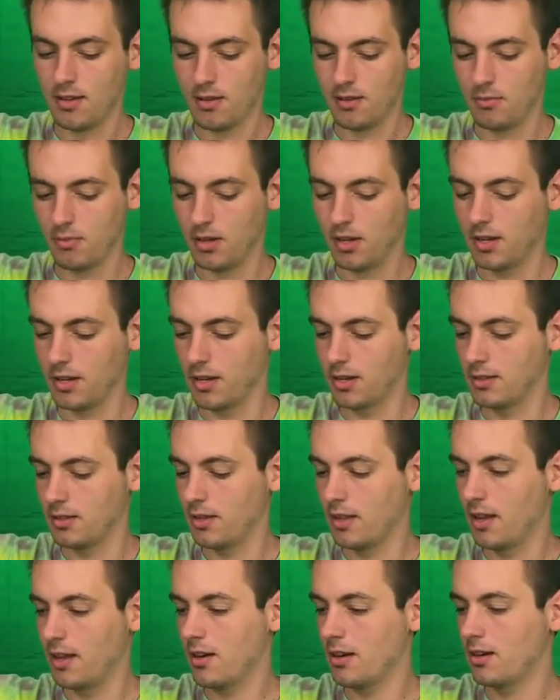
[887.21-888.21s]
because
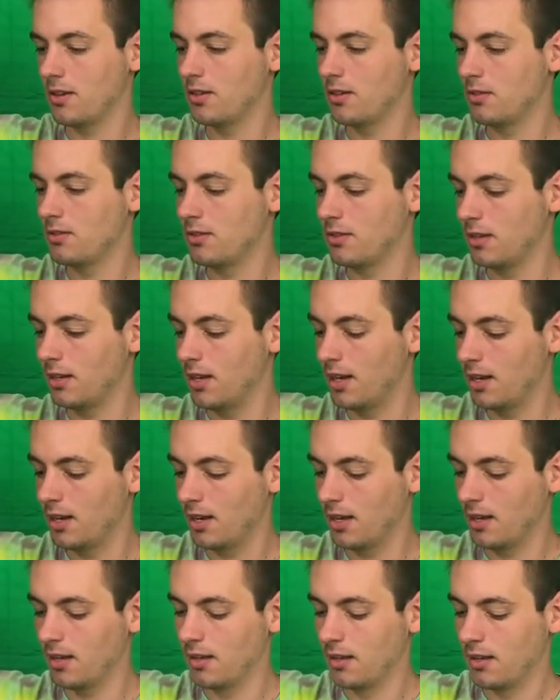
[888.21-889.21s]
they are used to
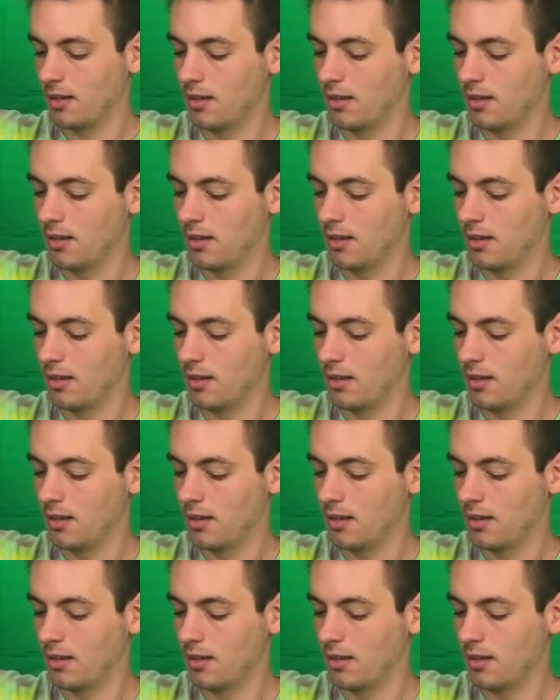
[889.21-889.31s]
getting